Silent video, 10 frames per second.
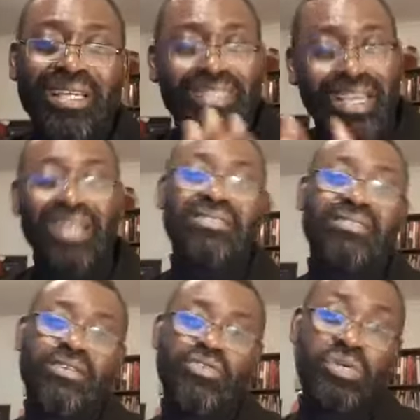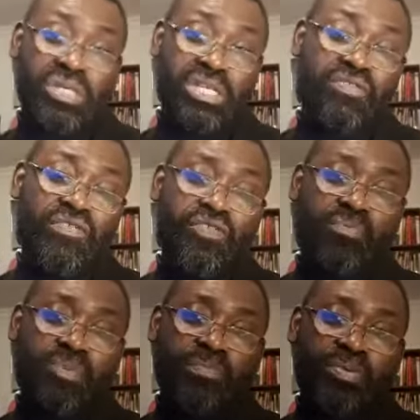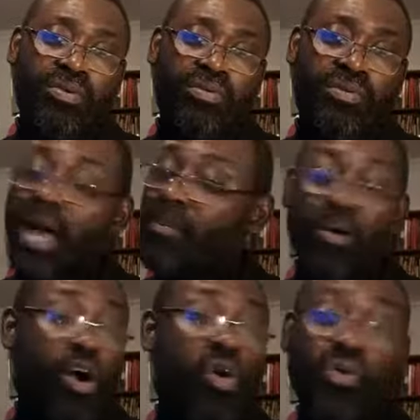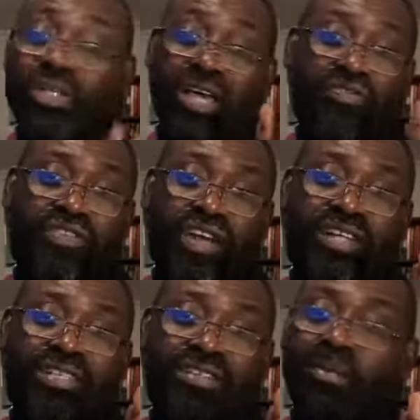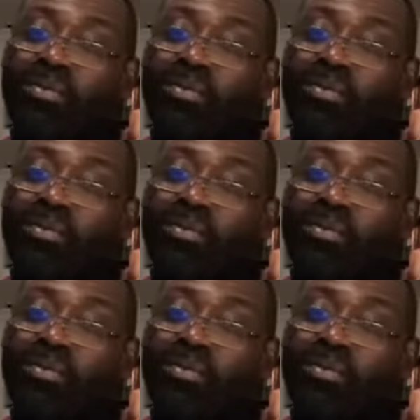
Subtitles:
than receiving from people. I'm always afraid.